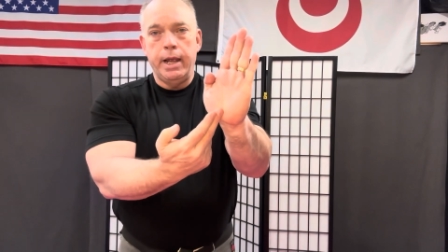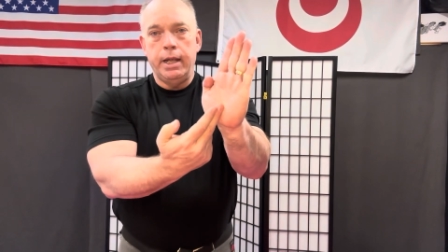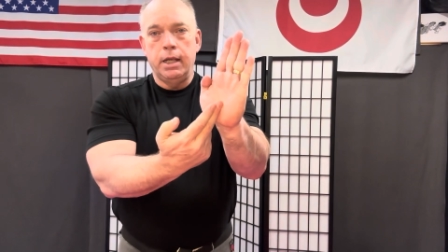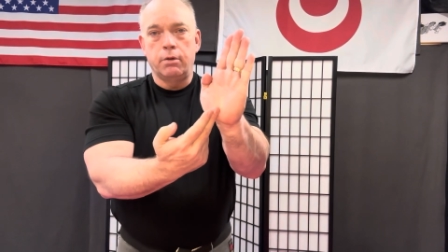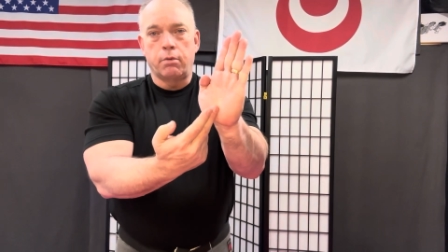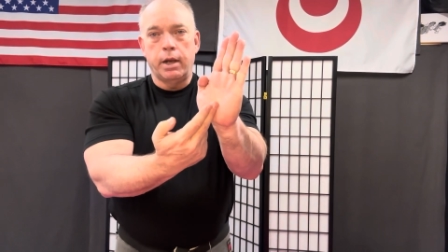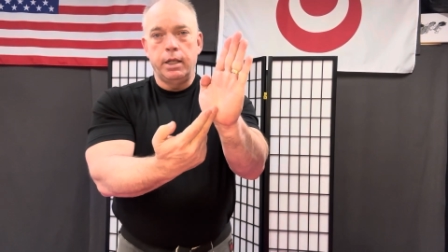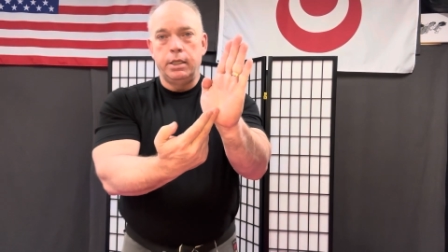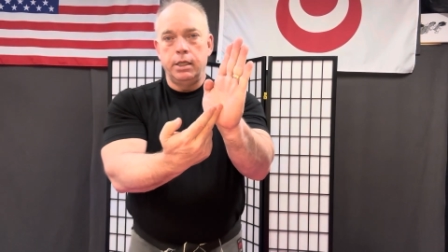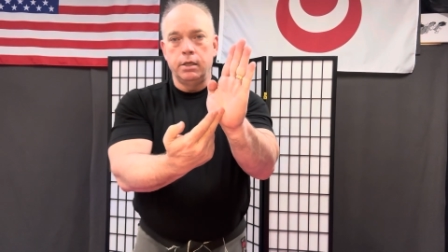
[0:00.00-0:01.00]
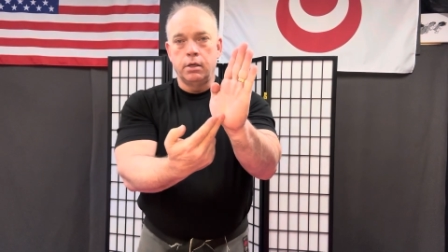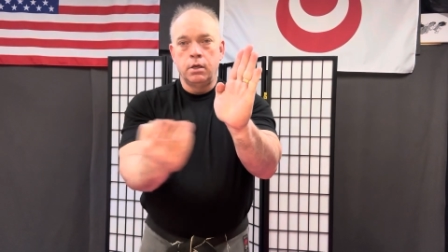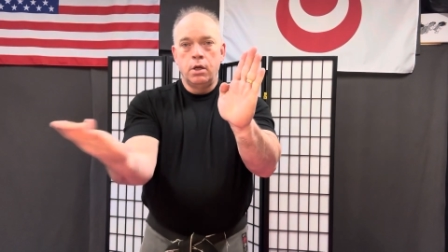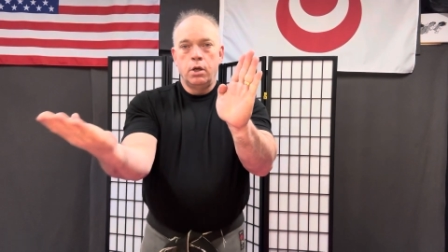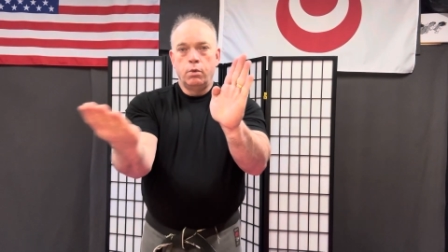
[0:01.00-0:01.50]
hand right here
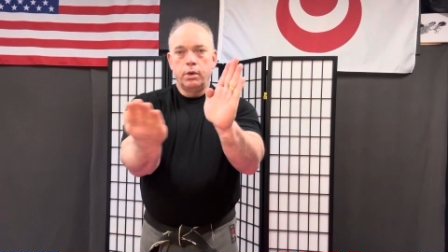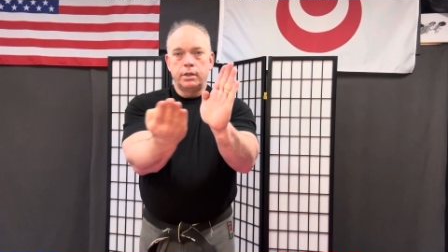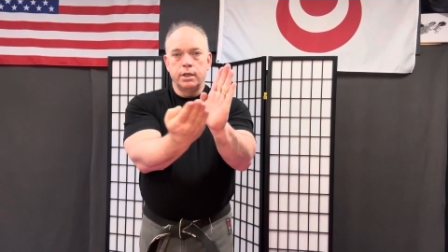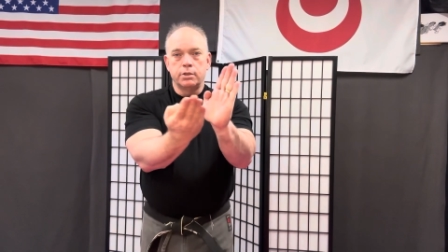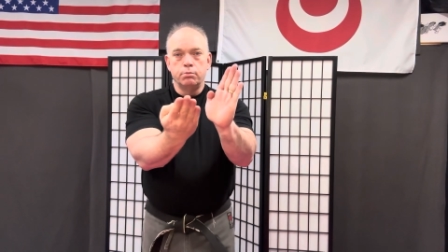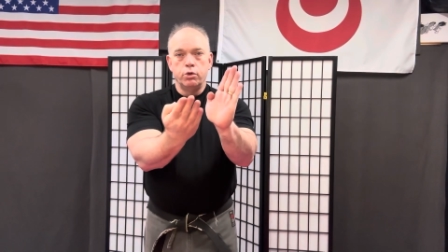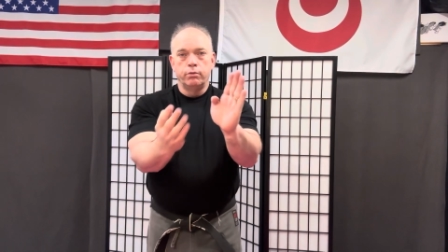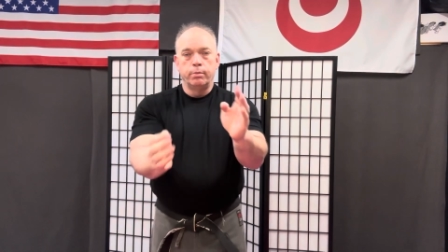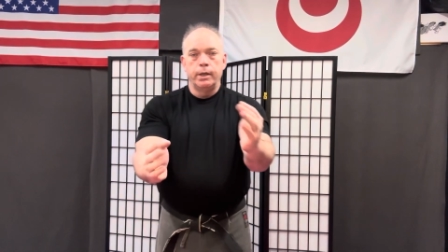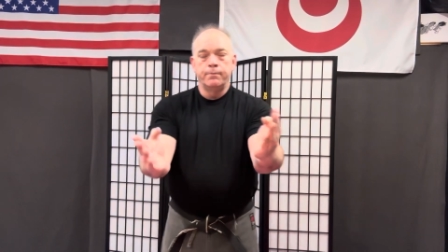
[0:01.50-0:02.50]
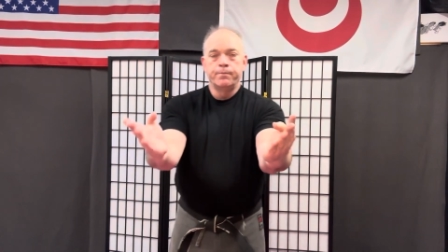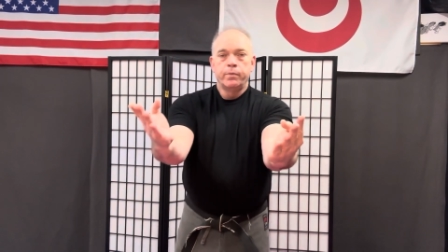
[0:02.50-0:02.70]
with this movement.